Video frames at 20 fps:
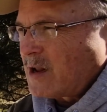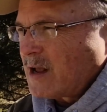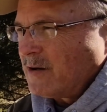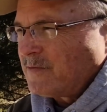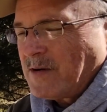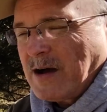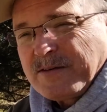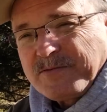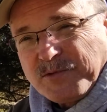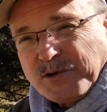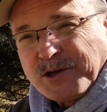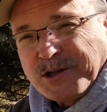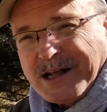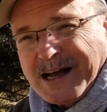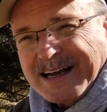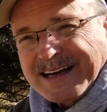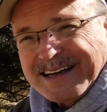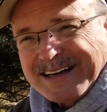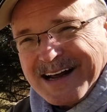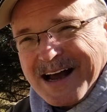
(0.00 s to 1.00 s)
If I feel
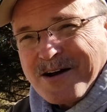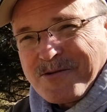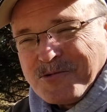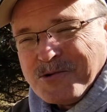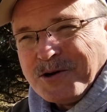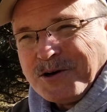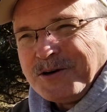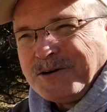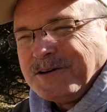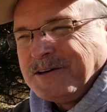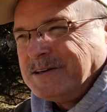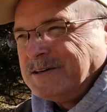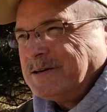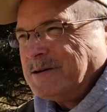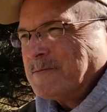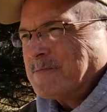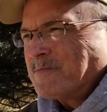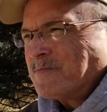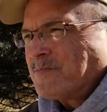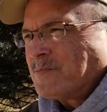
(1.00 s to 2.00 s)
like it, I will.
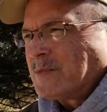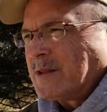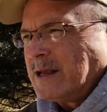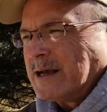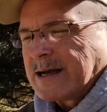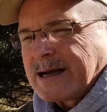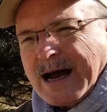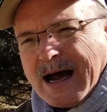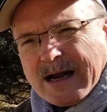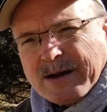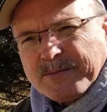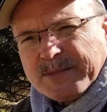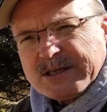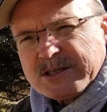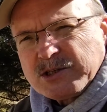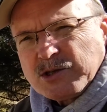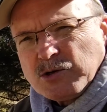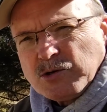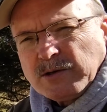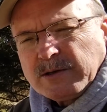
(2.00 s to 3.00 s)
The
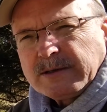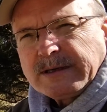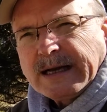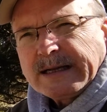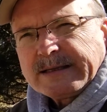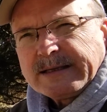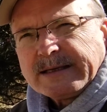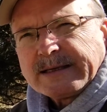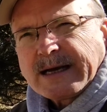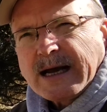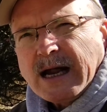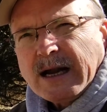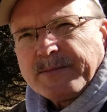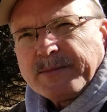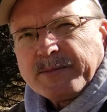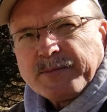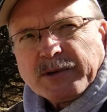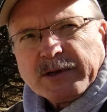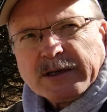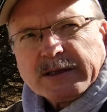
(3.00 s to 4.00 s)
economy's doing, not the
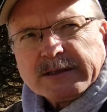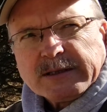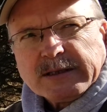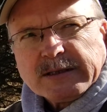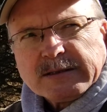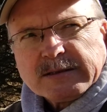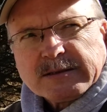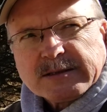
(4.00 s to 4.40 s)
economy, but the